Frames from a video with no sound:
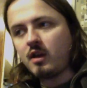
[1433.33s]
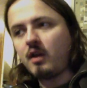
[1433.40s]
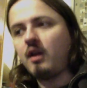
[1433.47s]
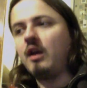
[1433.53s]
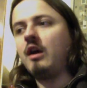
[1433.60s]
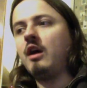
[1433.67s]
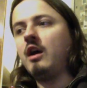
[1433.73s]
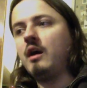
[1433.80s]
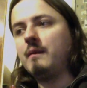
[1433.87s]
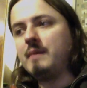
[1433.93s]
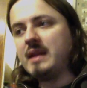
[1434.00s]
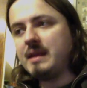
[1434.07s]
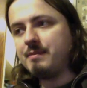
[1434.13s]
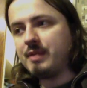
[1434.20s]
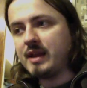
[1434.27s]

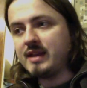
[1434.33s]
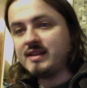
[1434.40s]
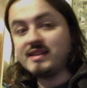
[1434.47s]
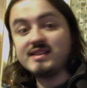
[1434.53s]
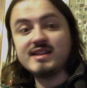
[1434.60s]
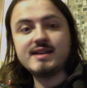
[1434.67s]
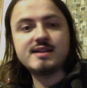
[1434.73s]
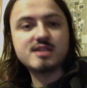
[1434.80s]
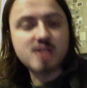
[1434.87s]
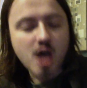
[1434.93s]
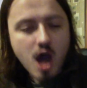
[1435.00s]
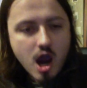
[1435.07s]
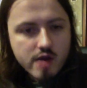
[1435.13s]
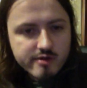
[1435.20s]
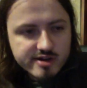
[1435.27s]
manipulating the
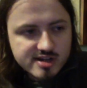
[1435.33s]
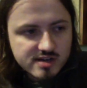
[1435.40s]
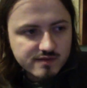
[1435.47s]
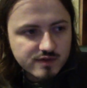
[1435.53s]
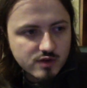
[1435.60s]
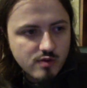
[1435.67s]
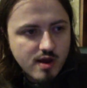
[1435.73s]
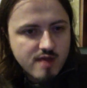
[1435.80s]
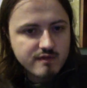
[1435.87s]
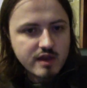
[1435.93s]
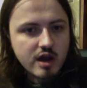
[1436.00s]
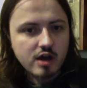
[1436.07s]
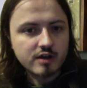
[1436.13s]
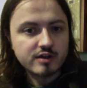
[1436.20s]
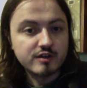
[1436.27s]
entirety of the
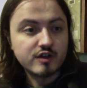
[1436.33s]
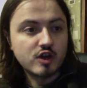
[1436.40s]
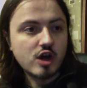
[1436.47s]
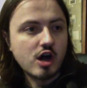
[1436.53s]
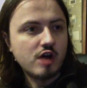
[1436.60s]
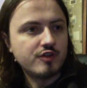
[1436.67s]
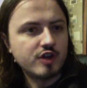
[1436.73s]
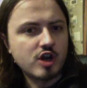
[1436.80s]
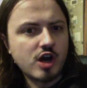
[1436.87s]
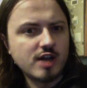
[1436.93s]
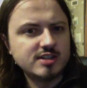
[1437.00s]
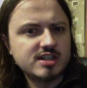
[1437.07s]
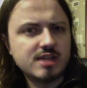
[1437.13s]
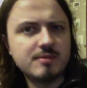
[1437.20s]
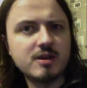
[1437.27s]
graveyard. And the guide's
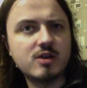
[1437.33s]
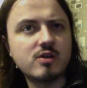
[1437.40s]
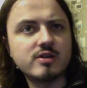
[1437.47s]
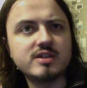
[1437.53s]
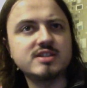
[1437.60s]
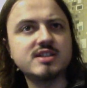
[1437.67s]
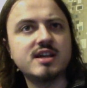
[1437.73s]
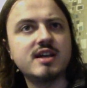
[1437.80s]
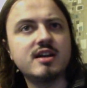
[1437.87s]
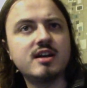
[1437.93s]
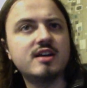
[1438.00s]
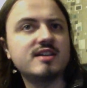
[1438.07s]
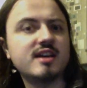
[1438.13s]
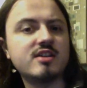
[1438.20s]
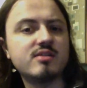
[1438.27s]
coming along and he's saying, "I
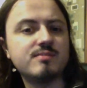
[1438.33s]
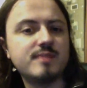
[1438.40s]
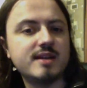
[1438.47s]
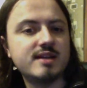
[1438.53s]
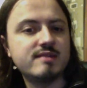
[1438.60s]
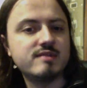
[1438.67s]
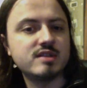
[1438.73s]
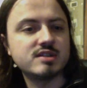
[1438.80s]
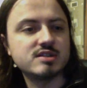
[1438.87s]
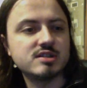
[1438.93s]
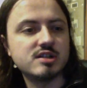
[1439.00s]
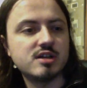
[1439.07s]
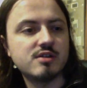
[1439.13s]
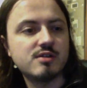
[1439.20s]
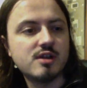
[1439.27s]
cannot believe this, you know.